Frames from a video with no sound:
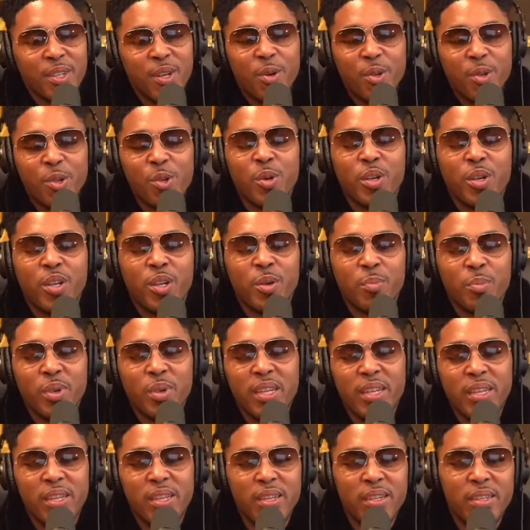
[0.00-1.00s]
You know, you're a
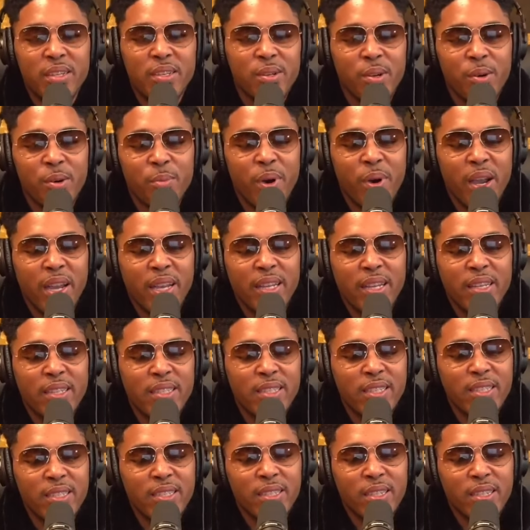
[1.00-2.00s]
comedian, you know, Mike,
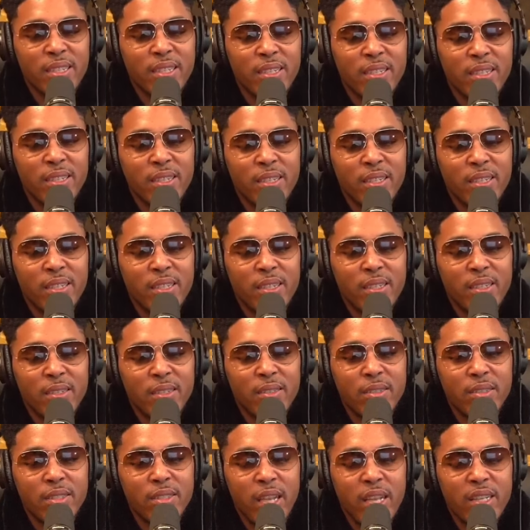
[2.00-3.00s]
and just uh
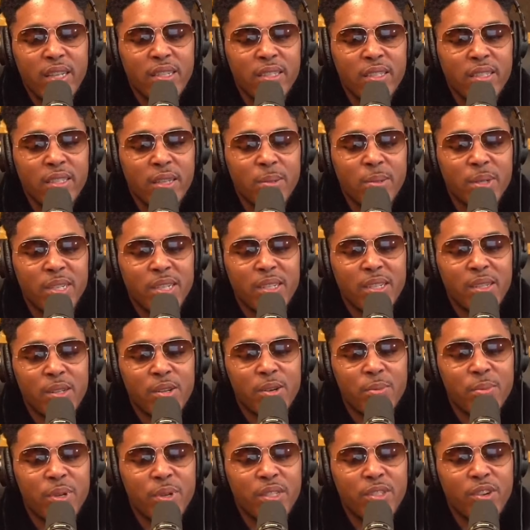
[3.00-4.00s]
uh changing the subject a
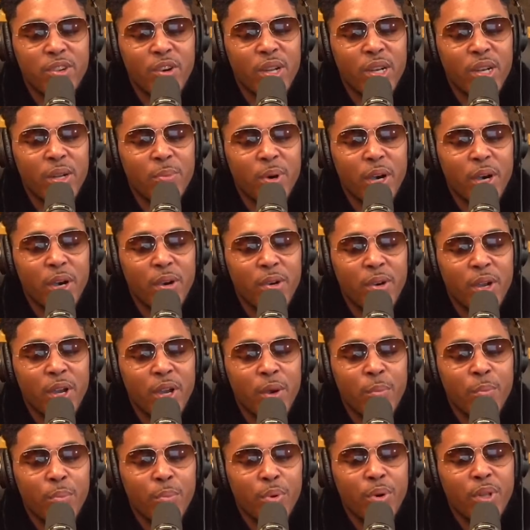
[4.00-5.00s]
little bit, talking about
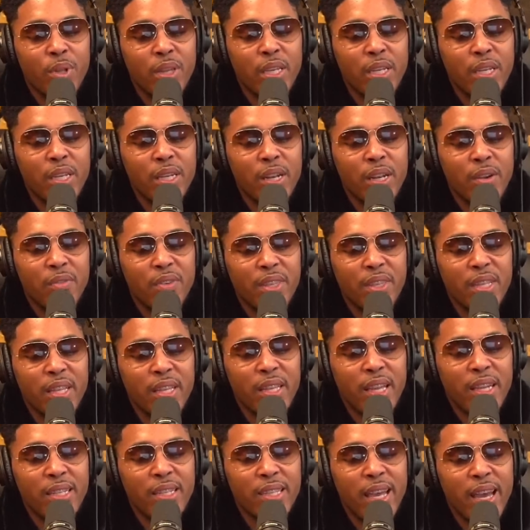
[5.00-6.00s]
bullying and
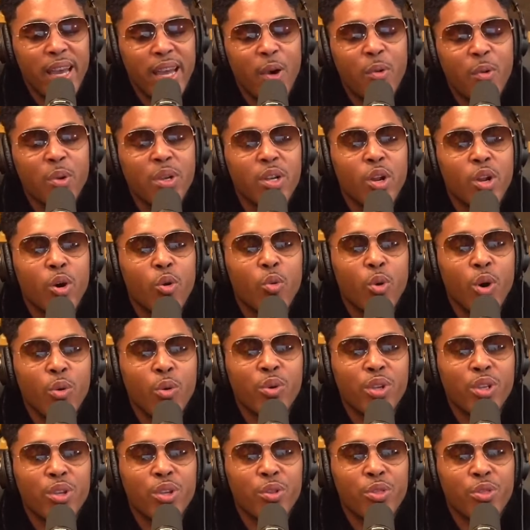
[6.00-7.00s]
everything like that. I want to know what
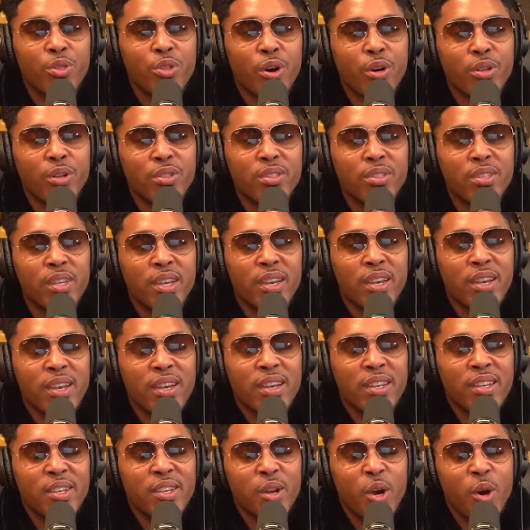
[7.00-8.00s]
were your thoughts
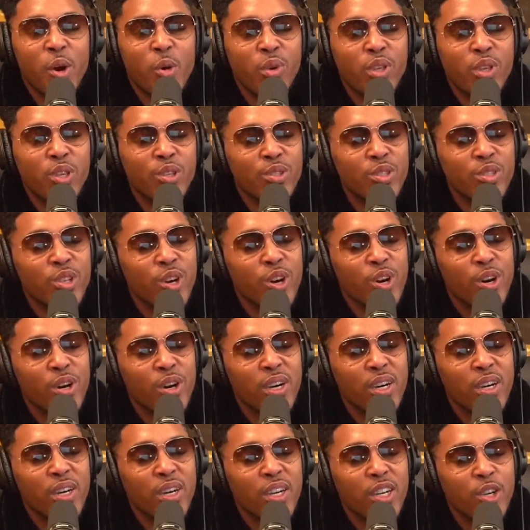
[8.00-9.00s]
you know, when you saw
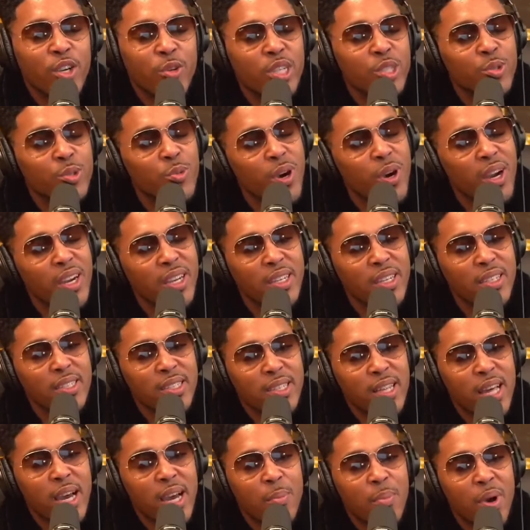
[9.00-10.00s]
uh, Chris Rock get
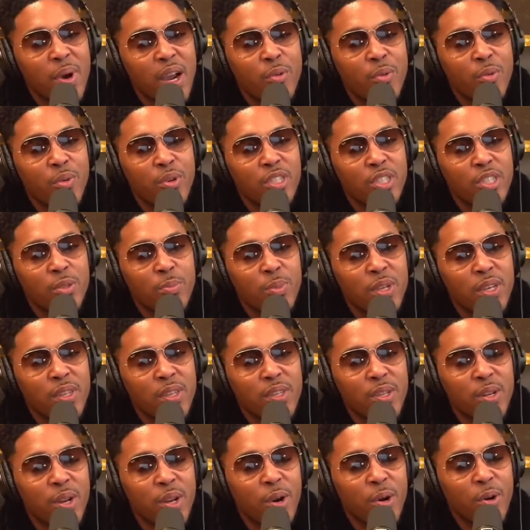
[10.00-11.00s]
slapped by Will
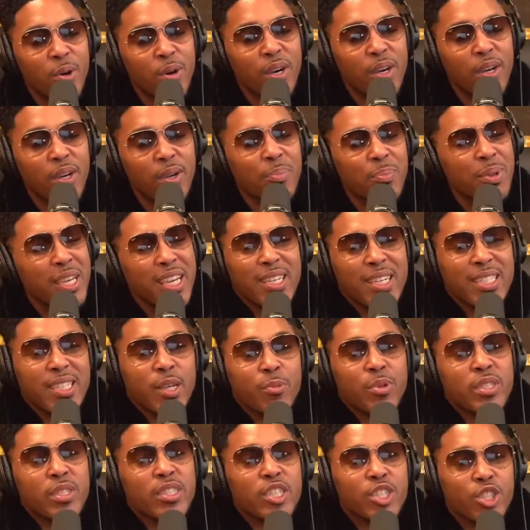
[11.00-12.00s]
Smith, you know, uh, because
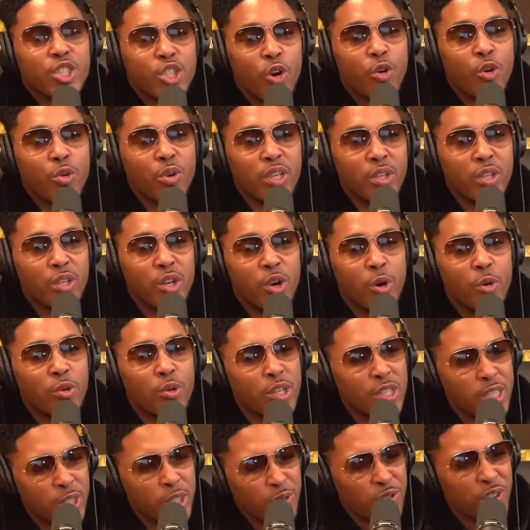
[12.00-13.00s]
it was a joke, you know,
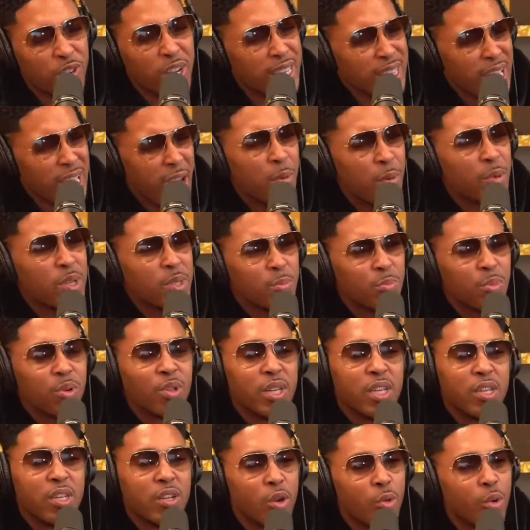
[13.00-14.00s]
did you feel like that was
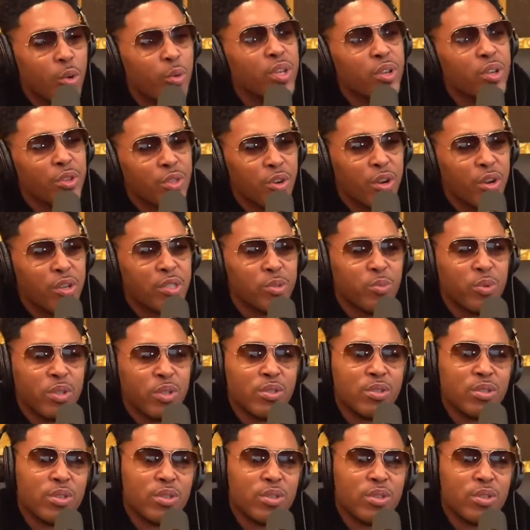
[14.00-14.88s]
bullying or what were your thoughts when you